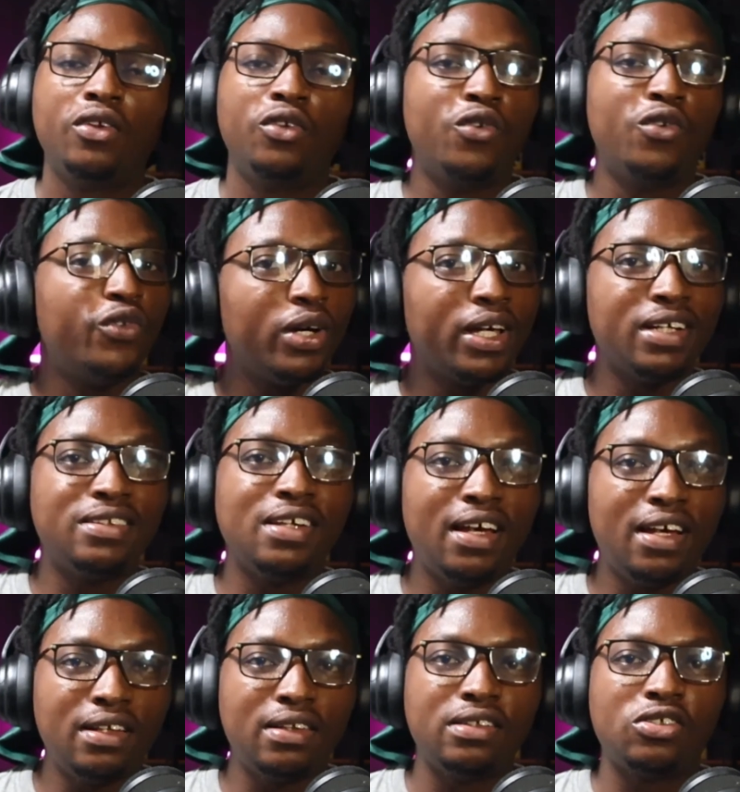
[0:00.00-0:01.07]
Don't forget to
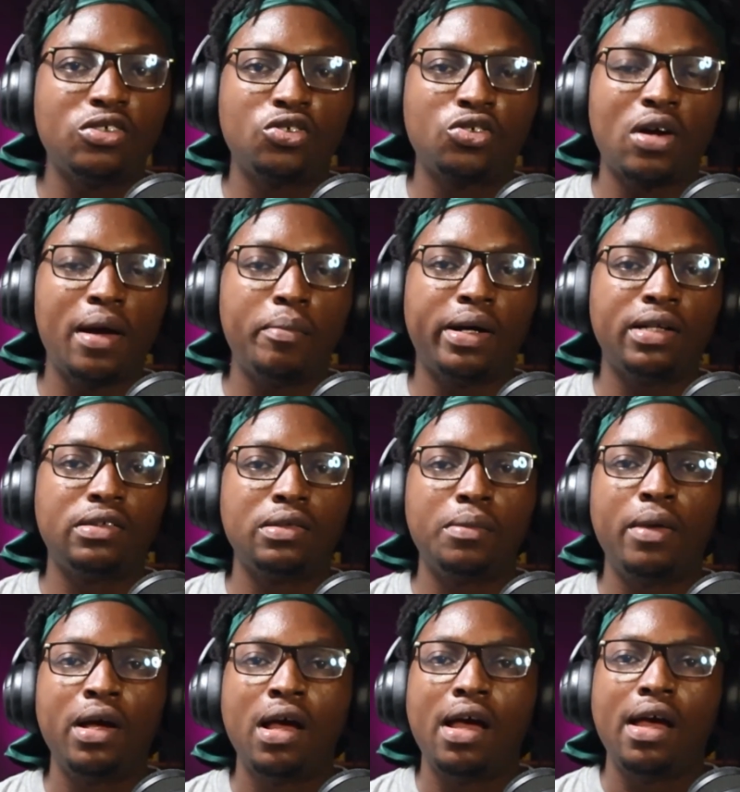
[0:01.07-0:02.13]
hit the subscribe
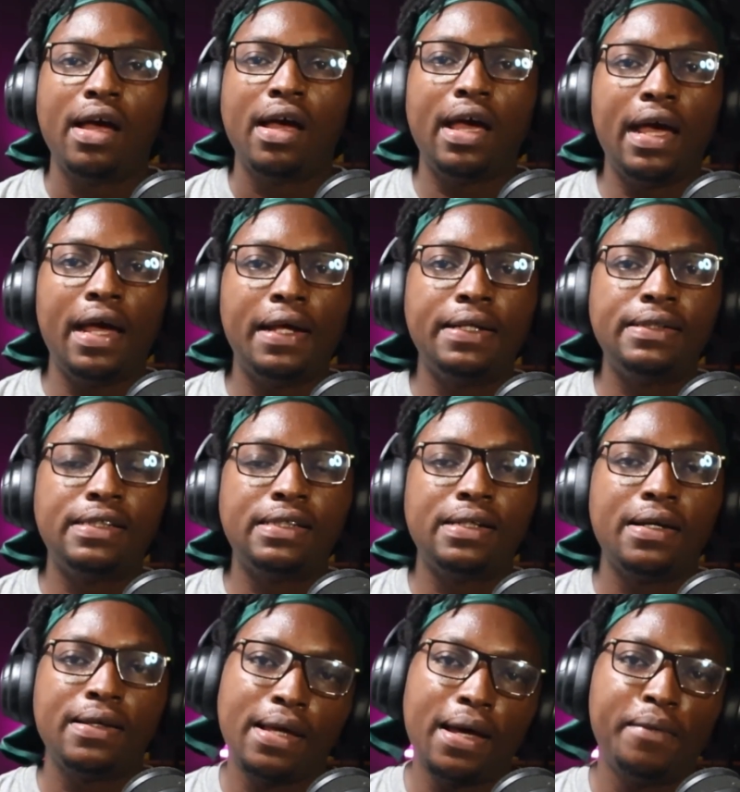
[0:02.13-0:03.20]
button. And
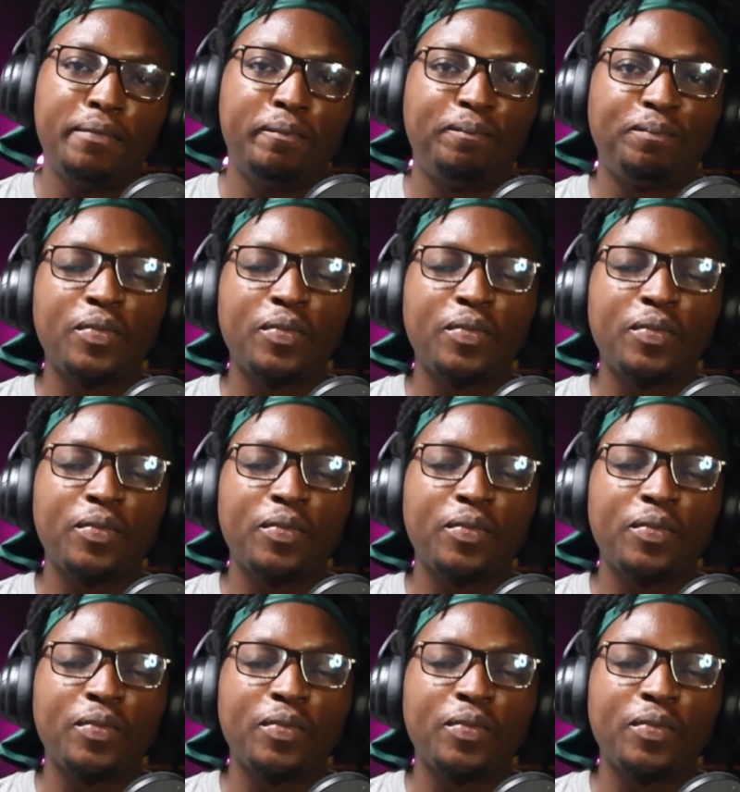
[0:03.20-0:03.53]
yeah,